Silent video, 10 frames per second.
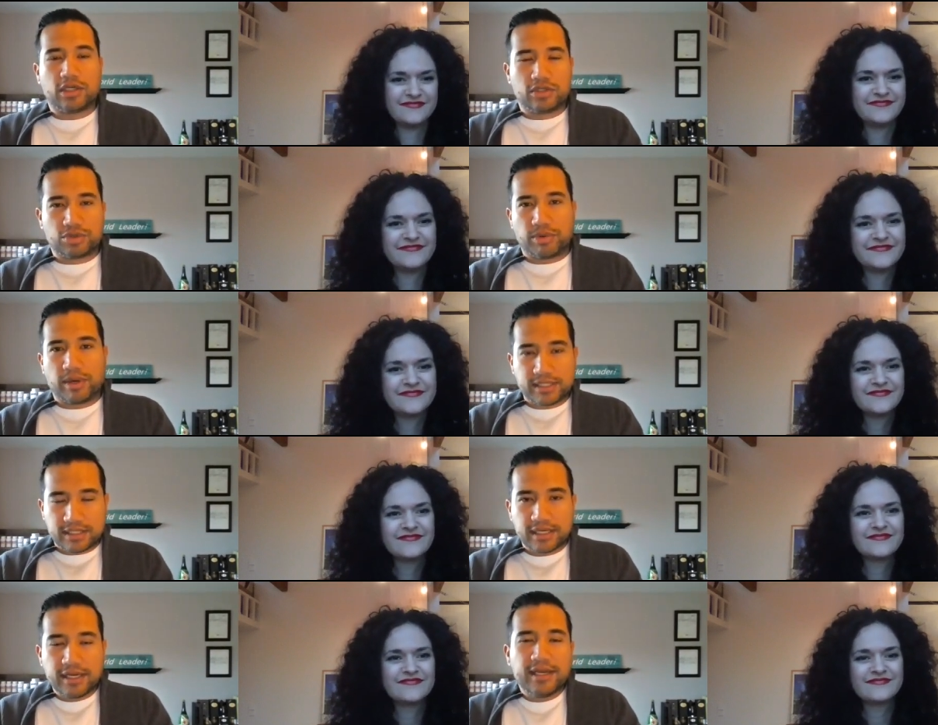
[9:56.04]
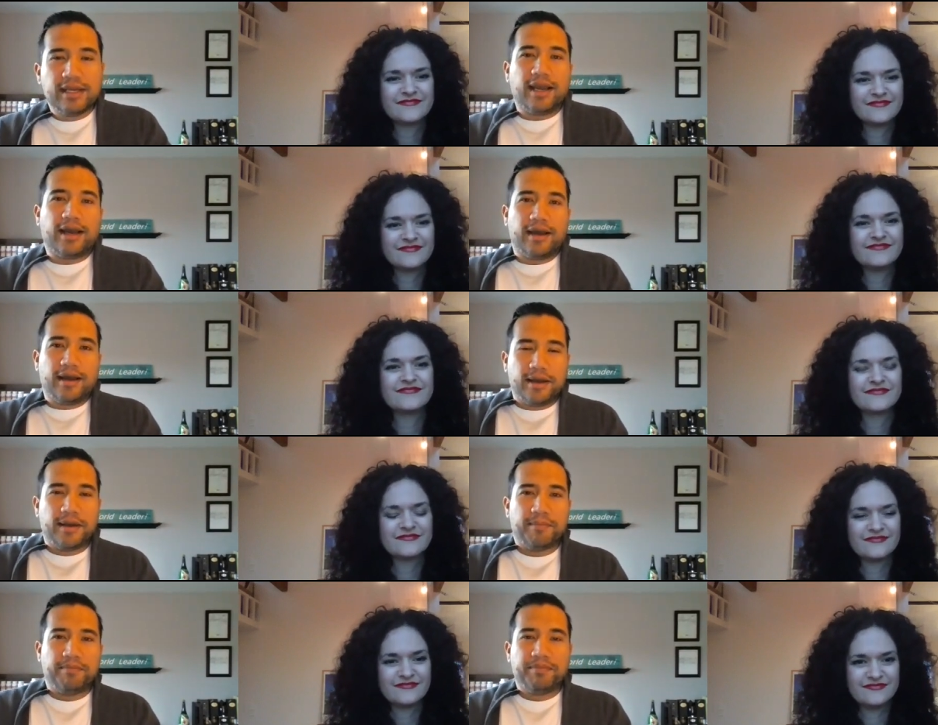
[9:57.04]
Speaker 1: to trust
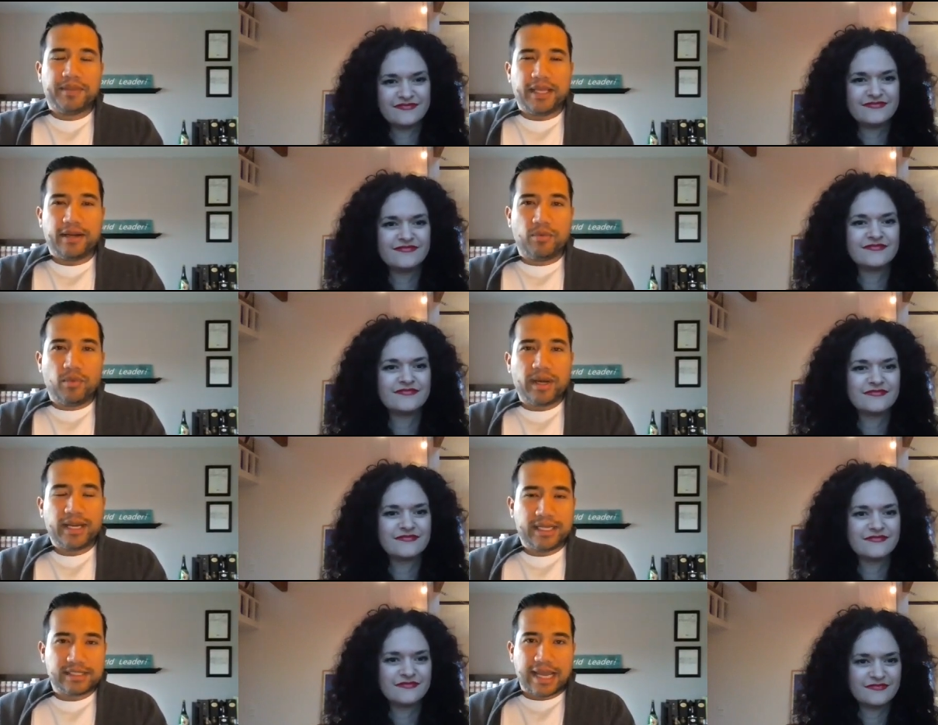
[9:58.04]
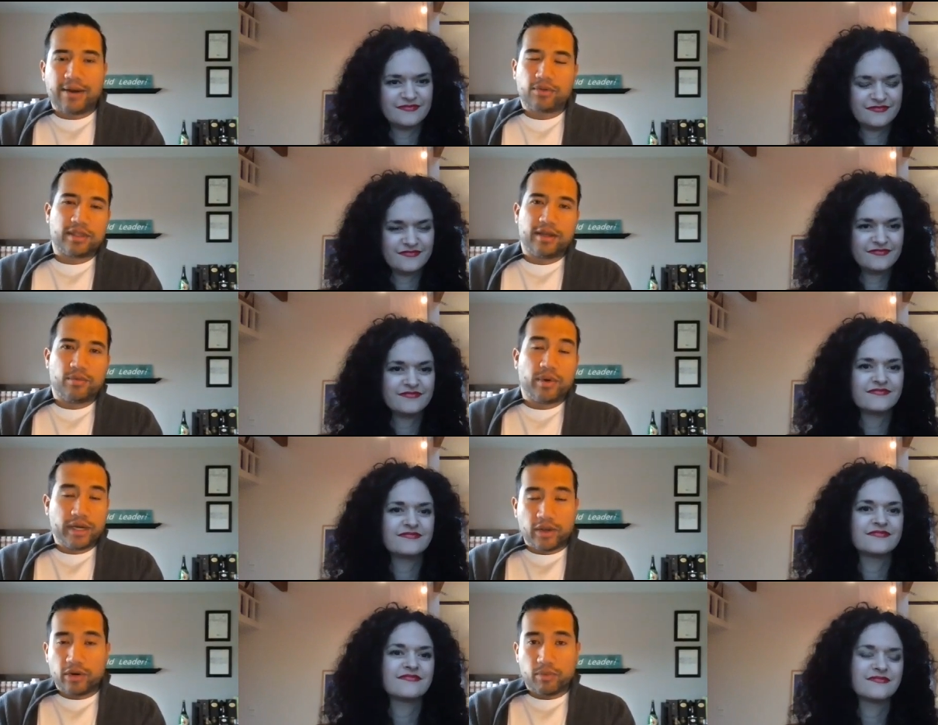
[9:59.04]
um, you know what is out there
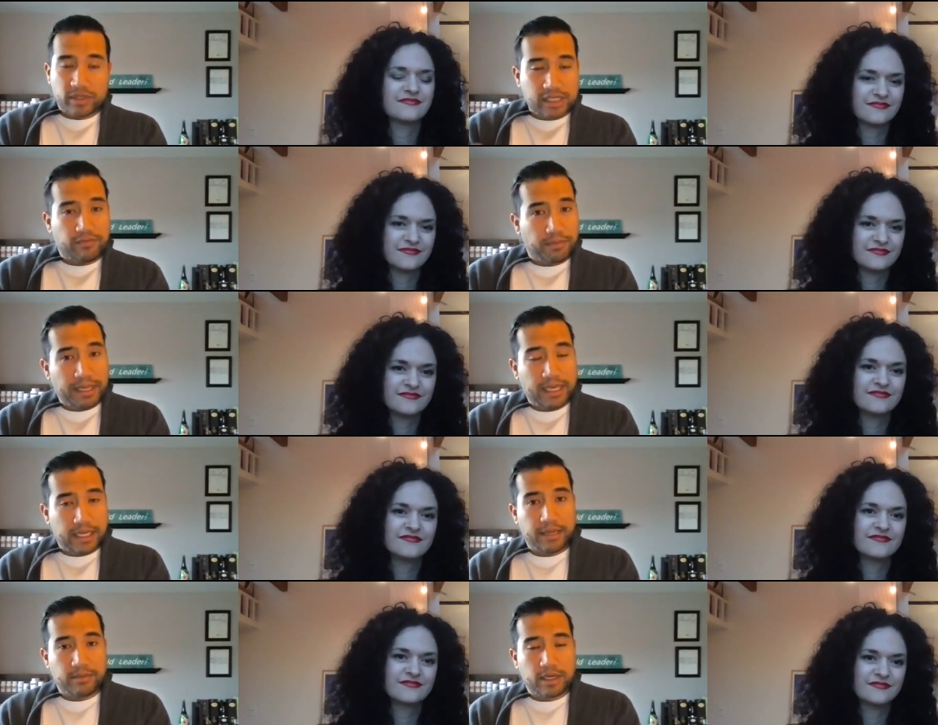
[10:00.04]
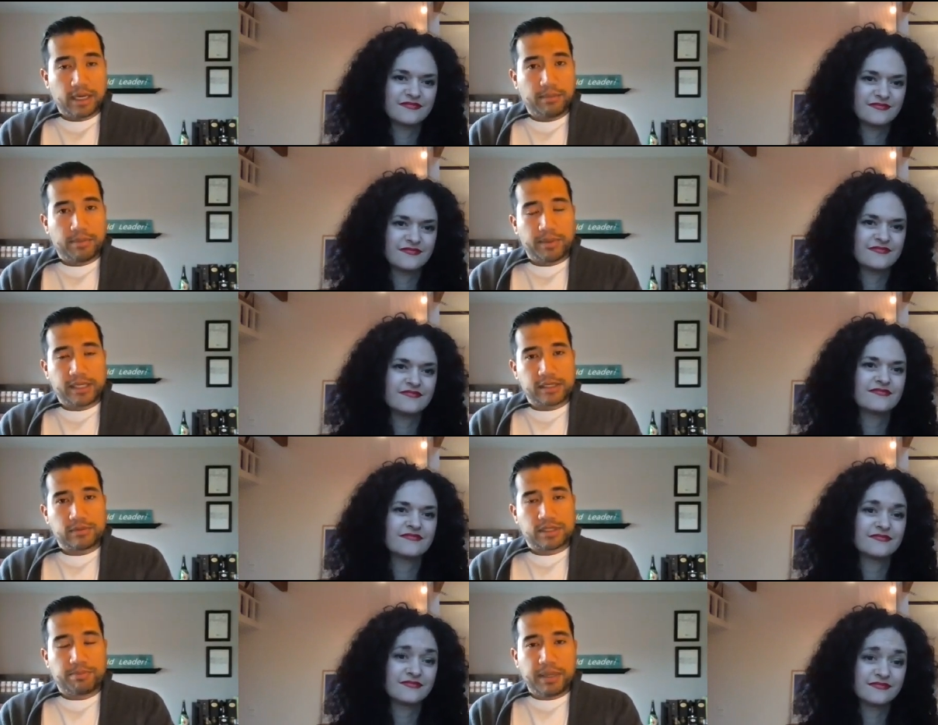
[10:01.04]
what you're what's even being claimed on the label because there
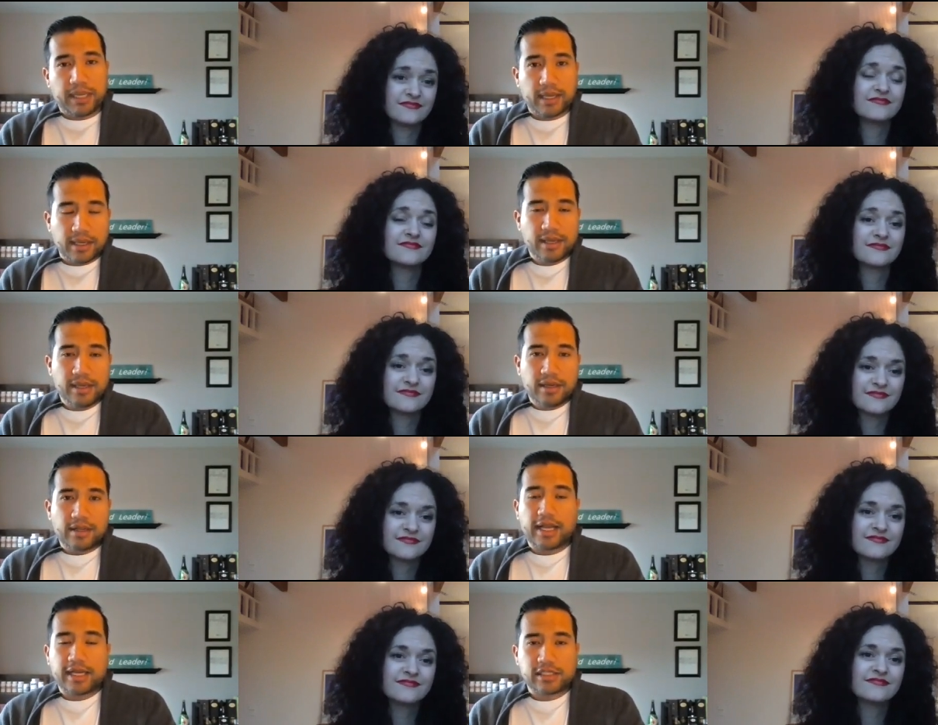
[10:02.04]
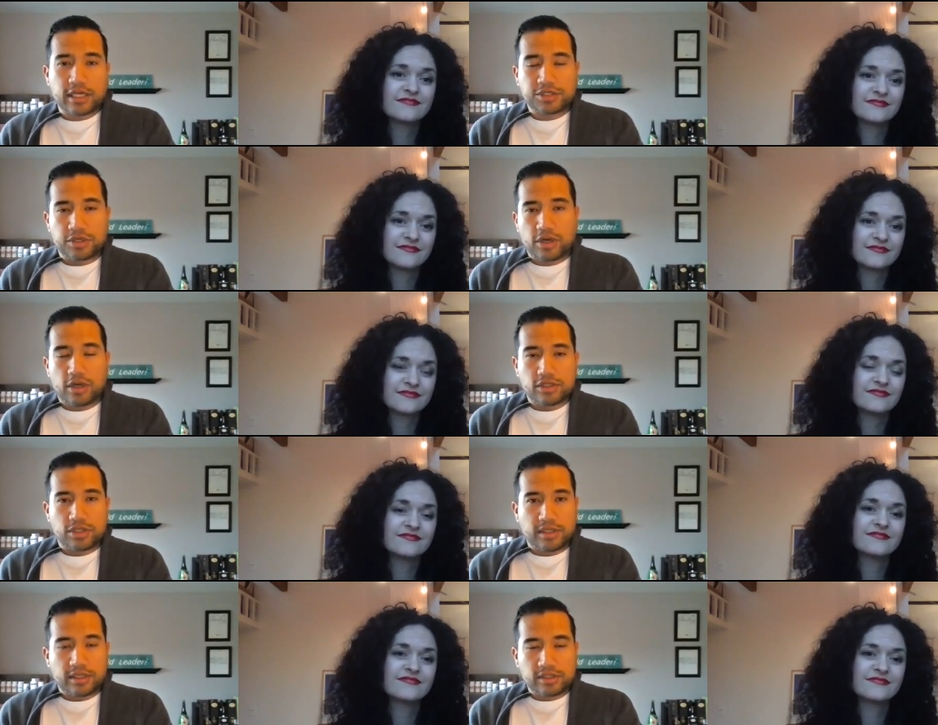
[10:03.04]
was a big class action lawsuit that